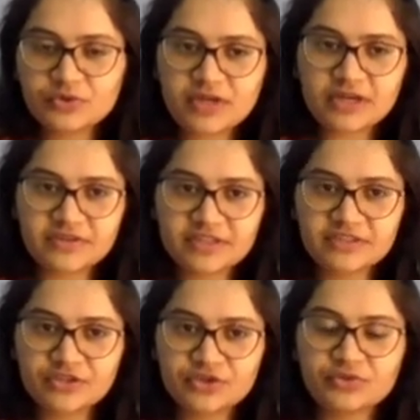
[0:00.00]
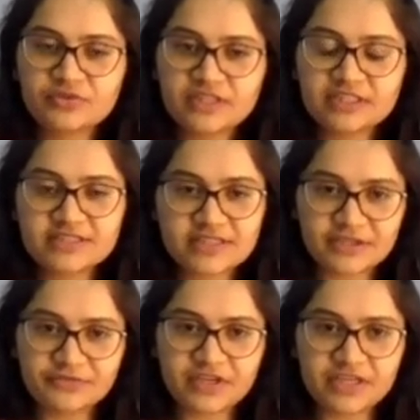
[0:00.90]
we want to cover,
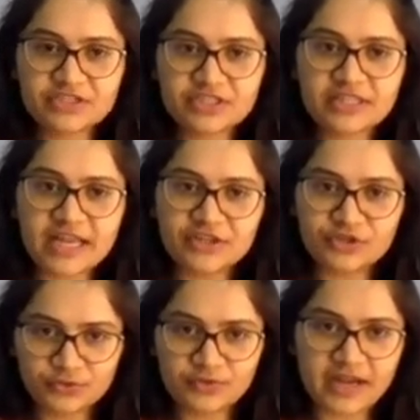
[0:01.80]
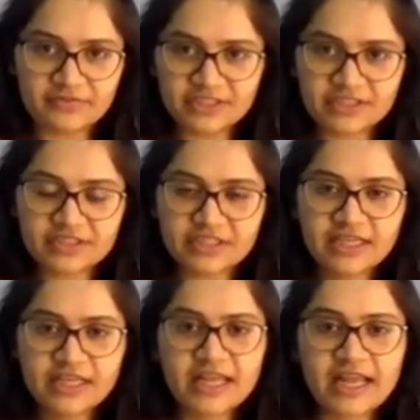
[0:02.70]
the certification that you
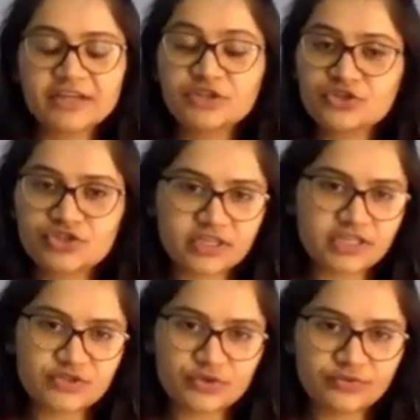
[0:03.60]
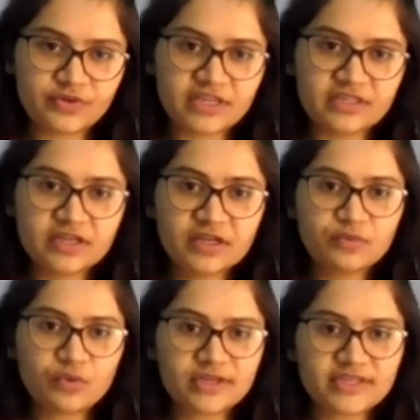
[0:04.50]
have done and your journey so
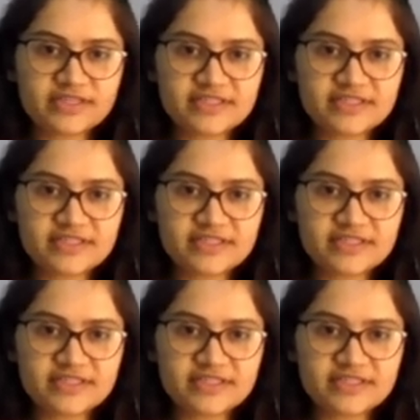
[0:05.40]
far.